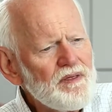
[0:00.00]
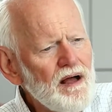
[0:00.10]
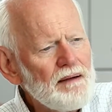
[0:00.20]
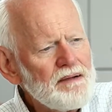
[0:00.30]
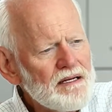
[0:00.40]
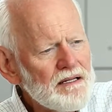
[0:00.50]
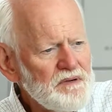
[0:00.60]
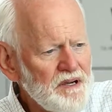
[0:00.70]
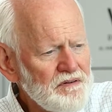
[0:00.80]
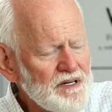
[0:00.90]
I mean, let
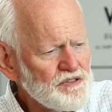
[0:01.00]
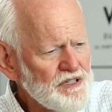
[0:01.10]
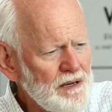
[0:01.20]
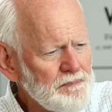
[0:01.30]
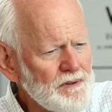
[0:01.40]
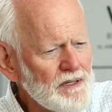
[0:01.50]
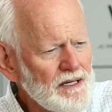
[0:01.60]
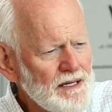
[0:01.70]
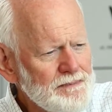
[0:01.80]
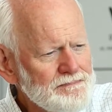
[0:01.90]
me give you an
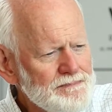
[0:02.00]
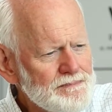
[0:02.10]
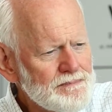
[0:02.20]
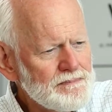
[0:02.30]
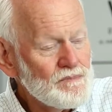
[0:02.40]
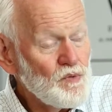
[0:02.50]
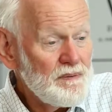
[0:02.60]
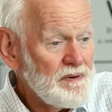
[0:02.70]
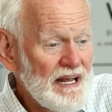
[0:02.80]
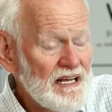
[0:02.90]
example.
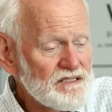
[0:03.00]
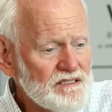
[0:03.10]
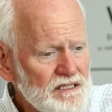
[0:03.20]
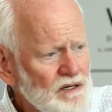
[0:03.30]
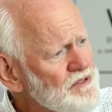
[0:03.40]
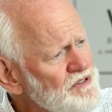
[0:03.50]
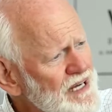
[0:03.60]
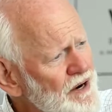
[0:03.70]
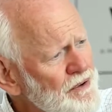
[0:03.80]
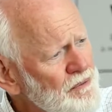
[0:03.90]
We've been asked to go to
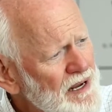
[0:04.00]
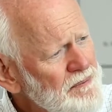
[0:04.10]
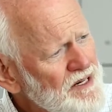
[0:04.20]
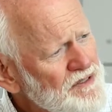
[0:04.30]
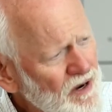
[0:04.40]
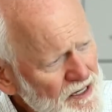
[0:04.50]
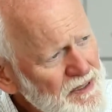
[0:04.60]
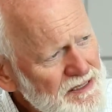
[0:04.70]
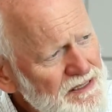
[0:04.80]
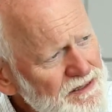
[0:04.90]
Saudi Arabia to talk
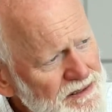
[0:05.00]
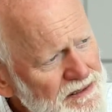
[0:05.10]
about this.